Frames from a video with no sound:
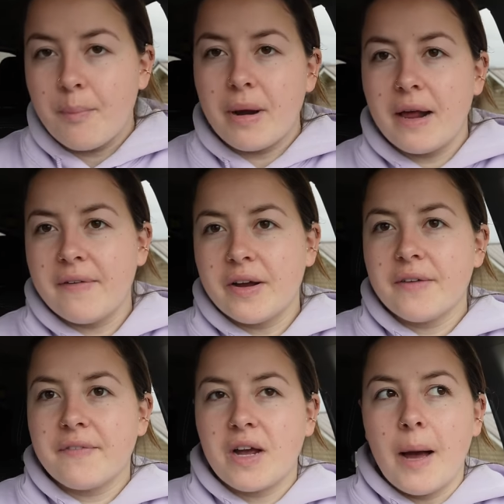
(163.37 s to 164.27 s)
but I found
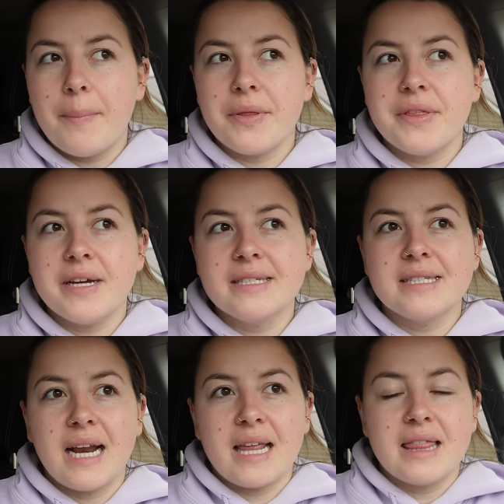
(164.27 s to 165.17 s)
a couple
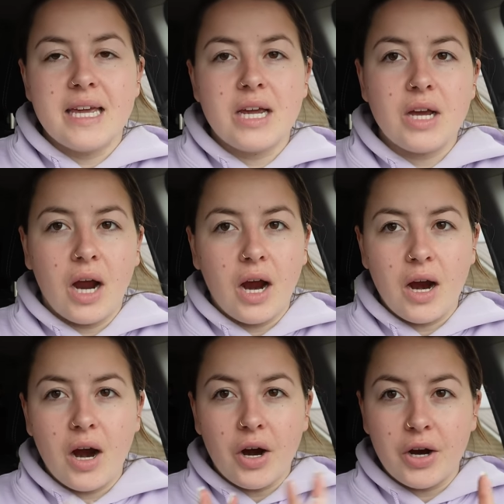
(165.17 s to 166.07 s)
things that I think
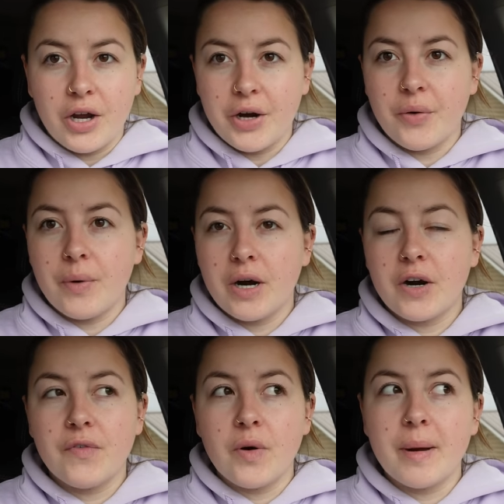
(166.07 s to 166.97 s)
are gonna
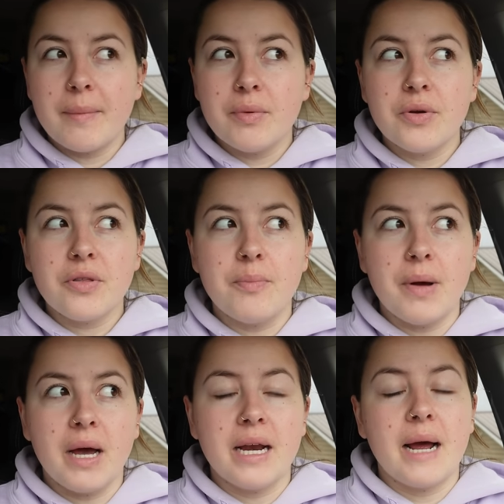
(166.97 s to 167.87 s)
work for my booth,
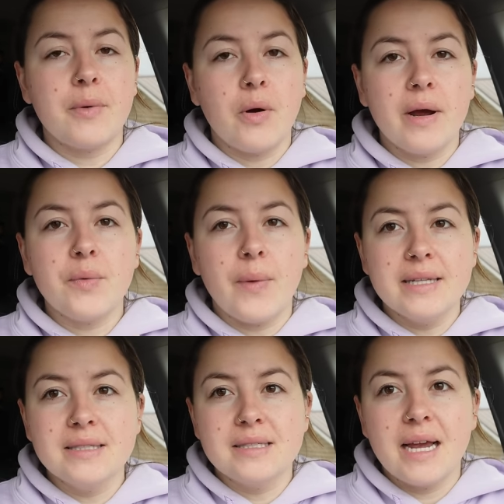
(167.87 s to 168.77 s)
but I'm going
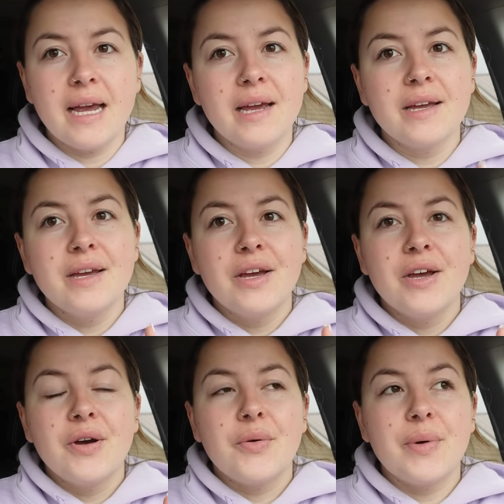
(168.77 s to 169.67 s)
Wednesday
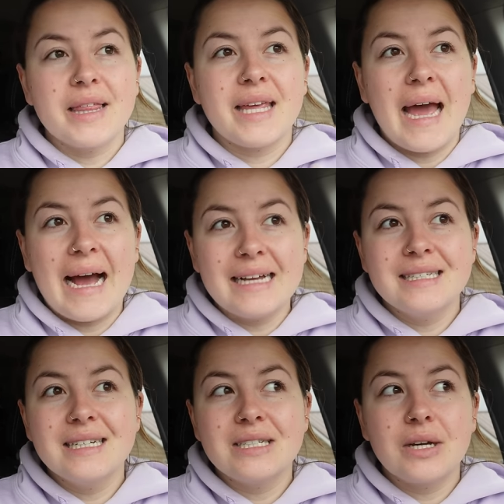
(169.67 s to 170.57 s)
with
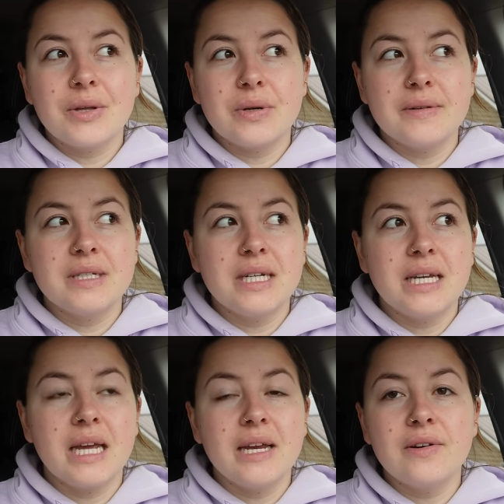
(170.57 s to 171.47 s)
Cassie to go
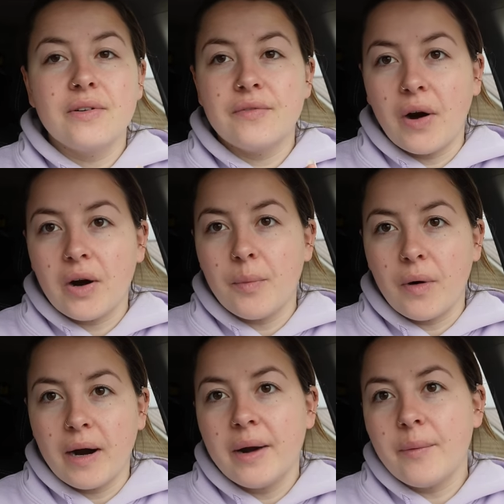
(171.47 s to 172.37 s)
thrifting in Fargo
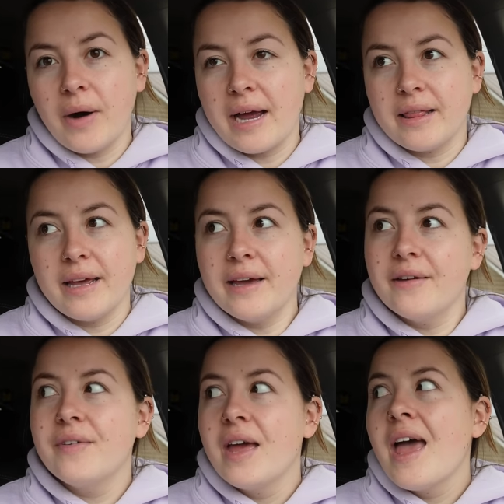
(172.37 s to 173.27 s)
Moorhead where I
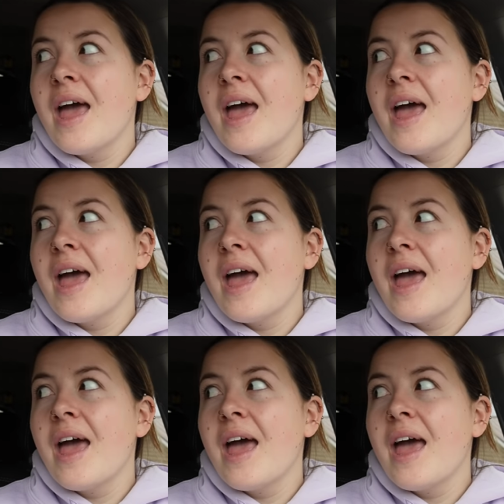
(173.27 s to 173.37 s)
live.